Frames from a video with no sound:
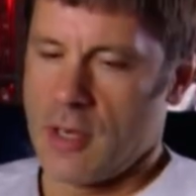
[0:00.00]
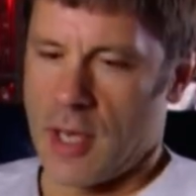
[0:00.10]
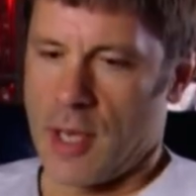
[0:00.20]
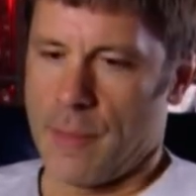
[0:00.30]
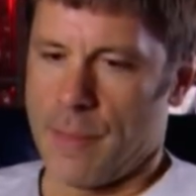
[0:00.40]

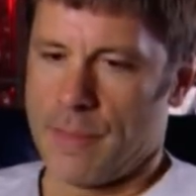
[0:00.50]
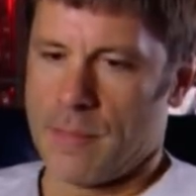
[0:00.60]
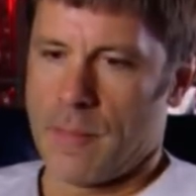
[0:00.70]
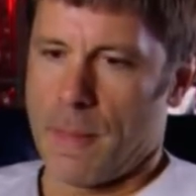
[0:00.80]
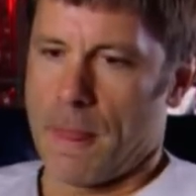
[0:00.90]

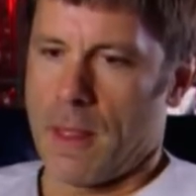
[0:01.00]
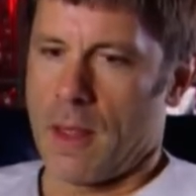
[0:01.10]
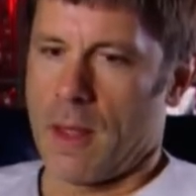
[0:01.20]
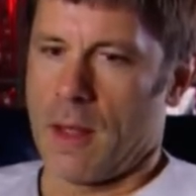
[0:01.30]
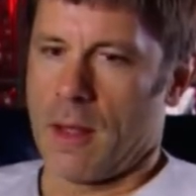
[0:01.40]

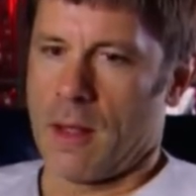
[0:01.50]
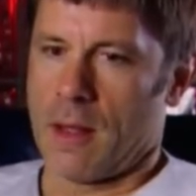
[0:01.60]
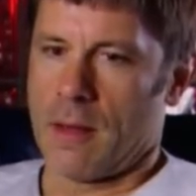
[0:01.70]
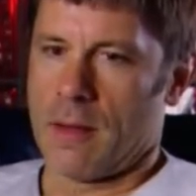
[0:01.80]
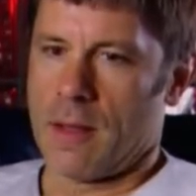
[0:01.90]

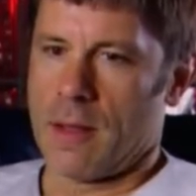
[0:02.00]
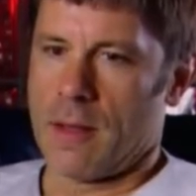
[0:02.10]
The